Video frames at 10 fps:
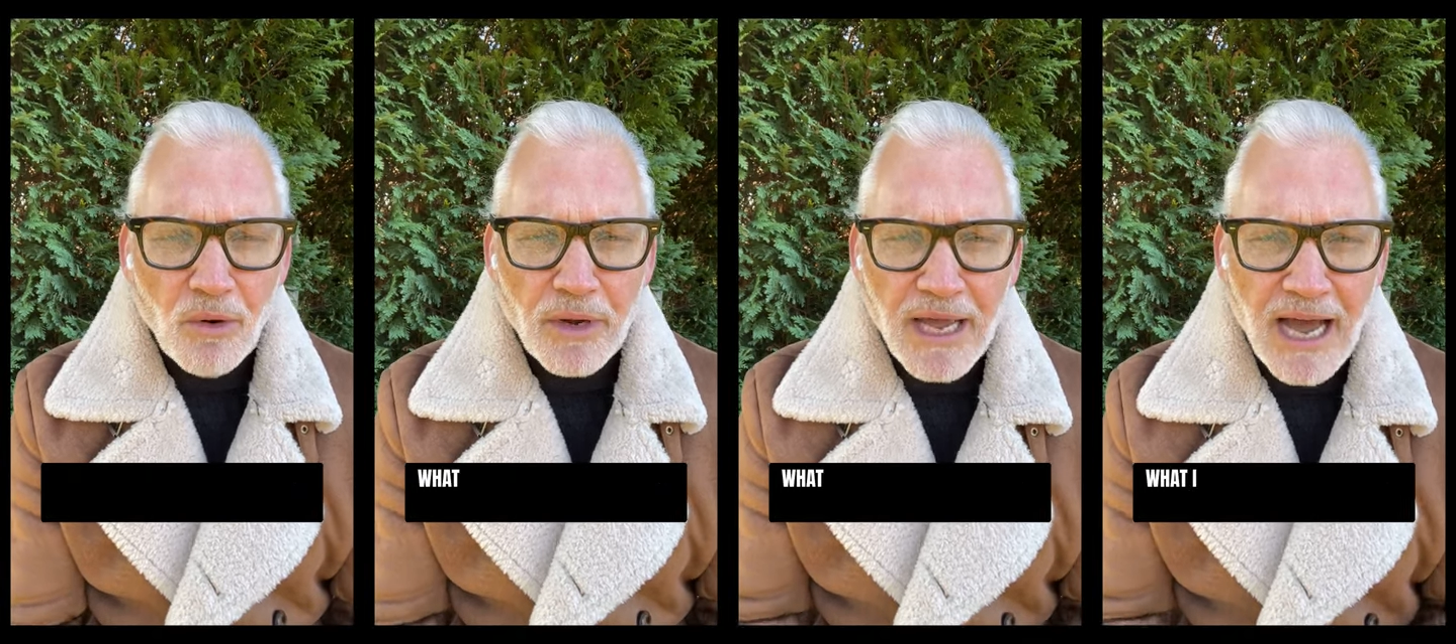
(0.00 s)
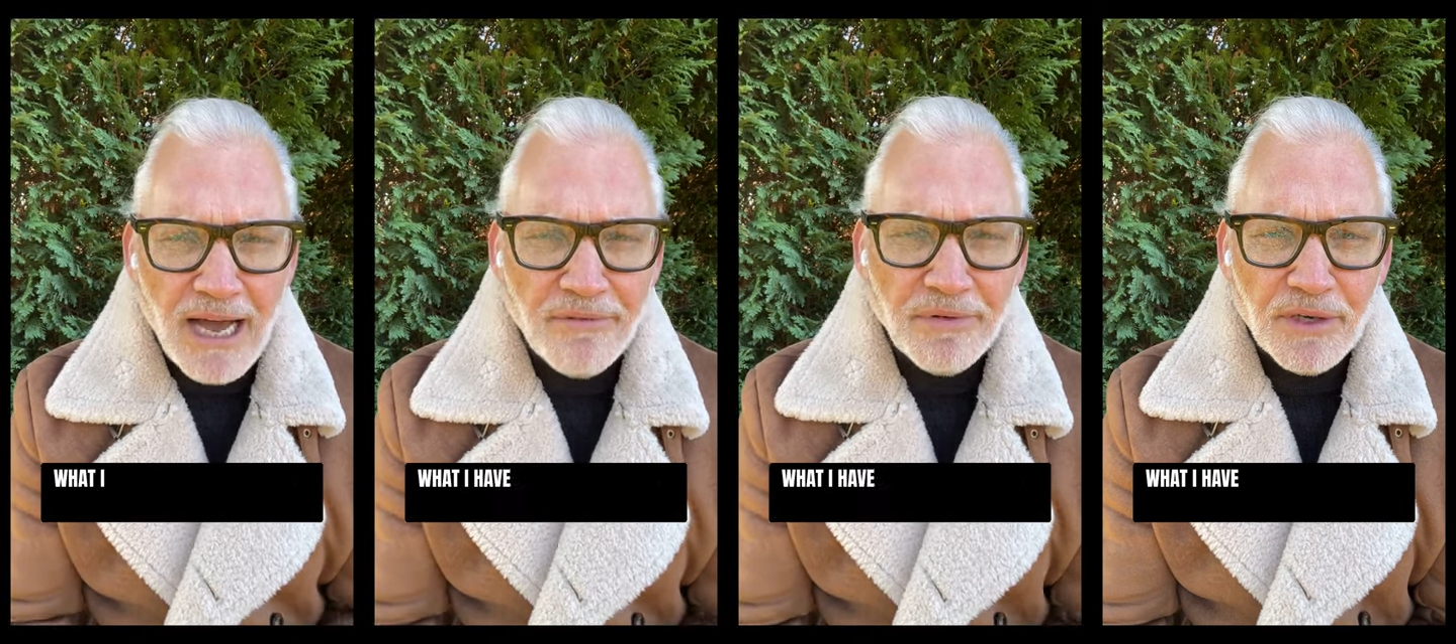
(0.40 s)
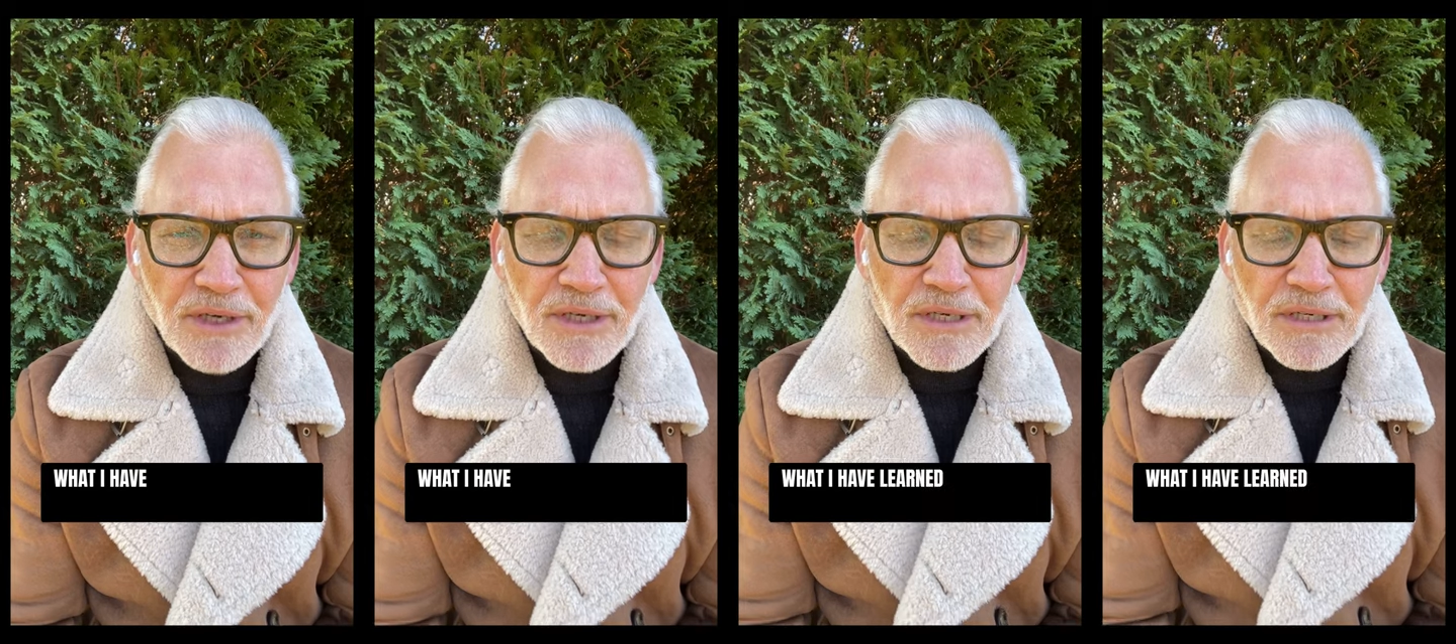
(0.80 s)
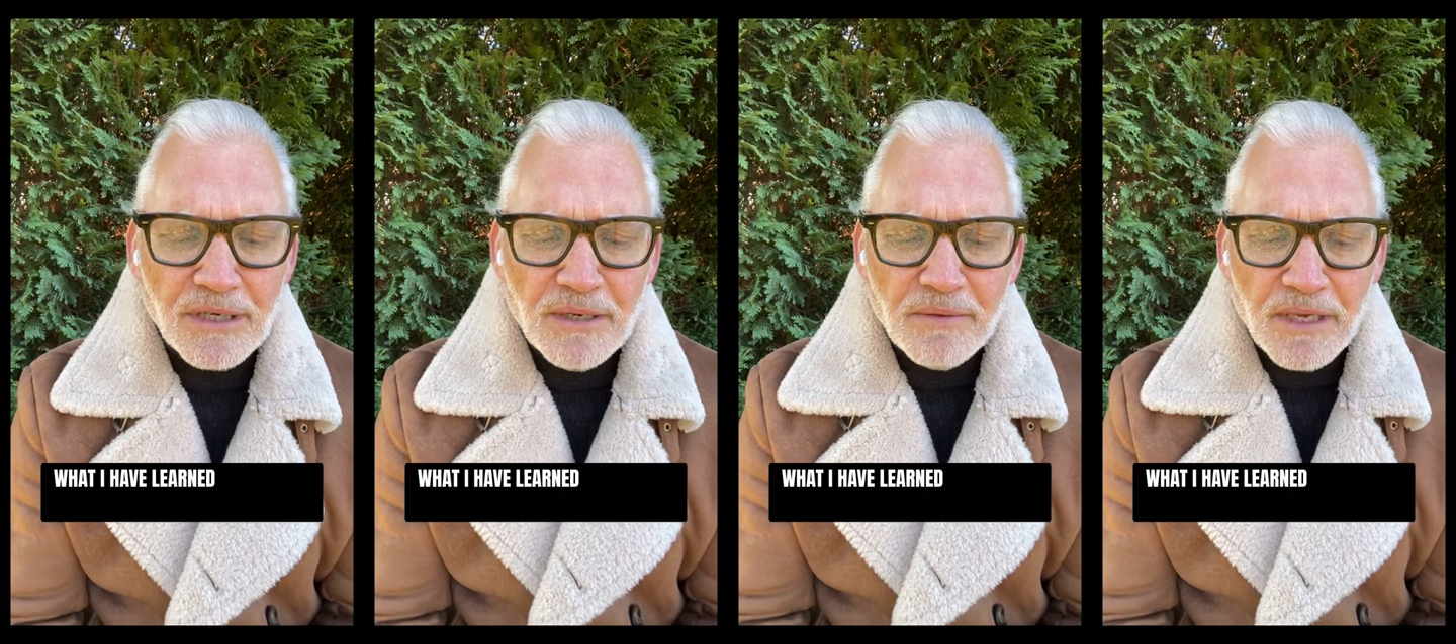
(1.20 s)
What I have
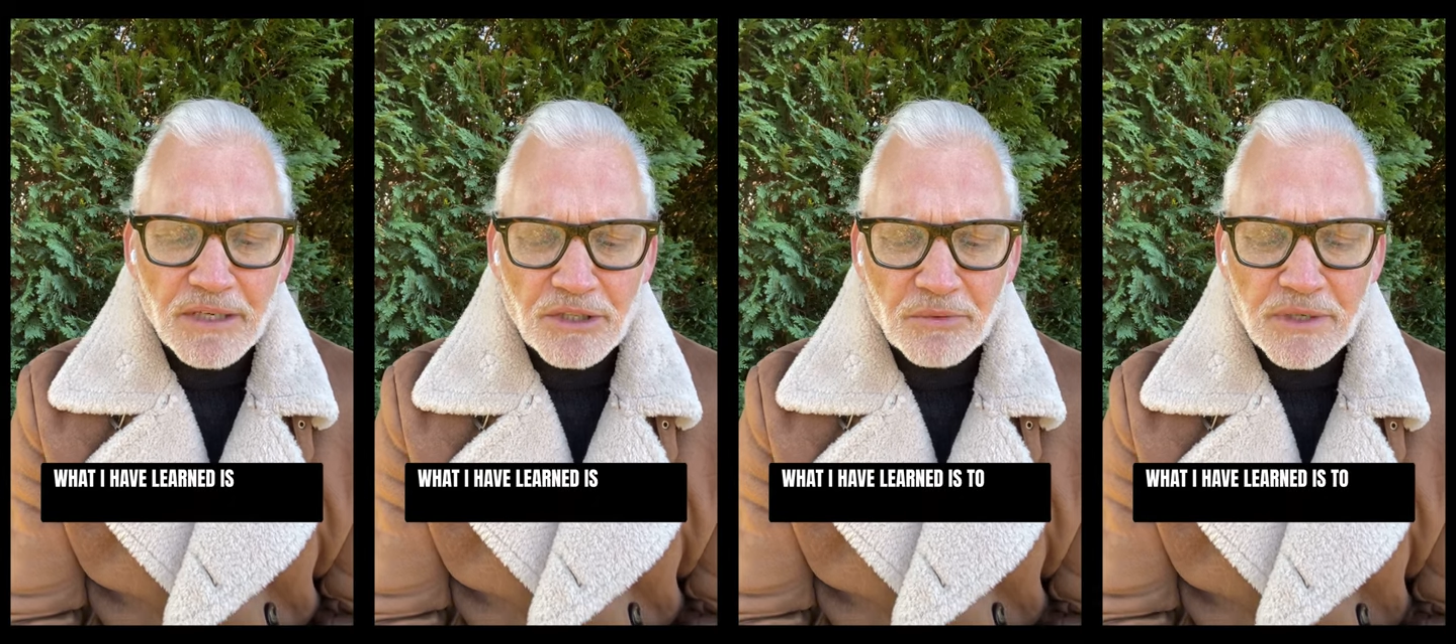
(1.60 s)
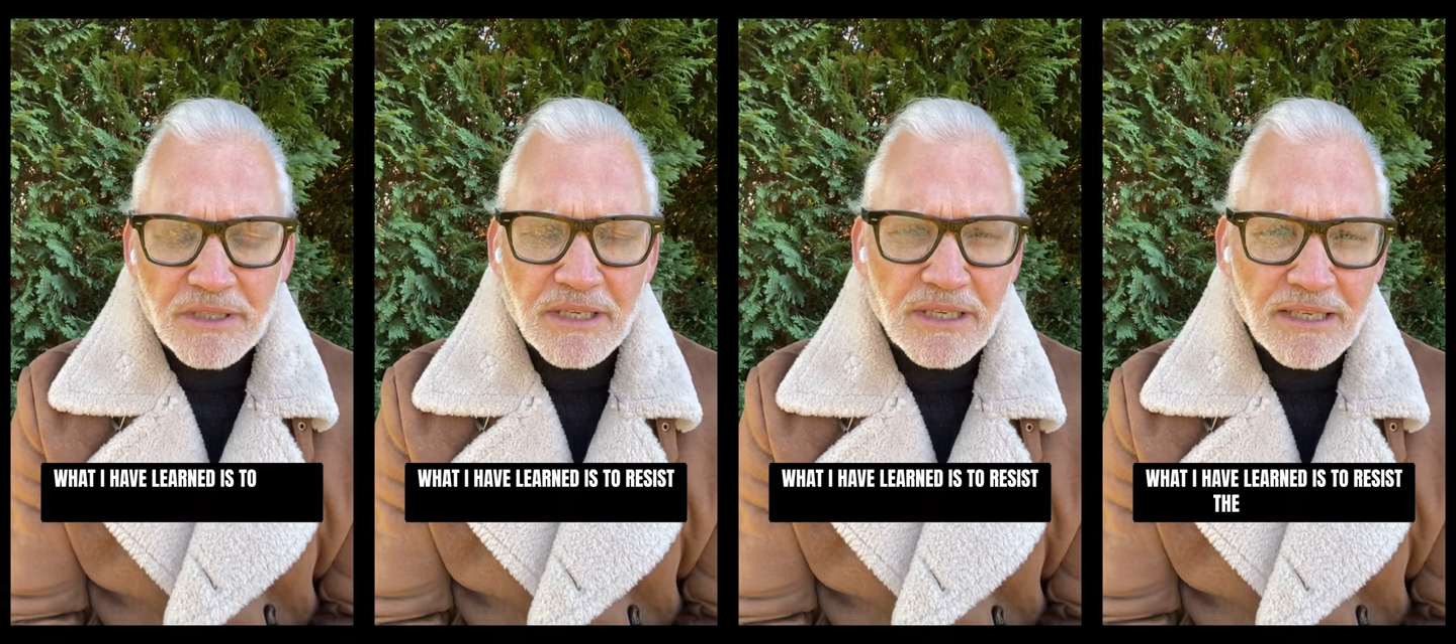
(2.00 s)
learned is to resist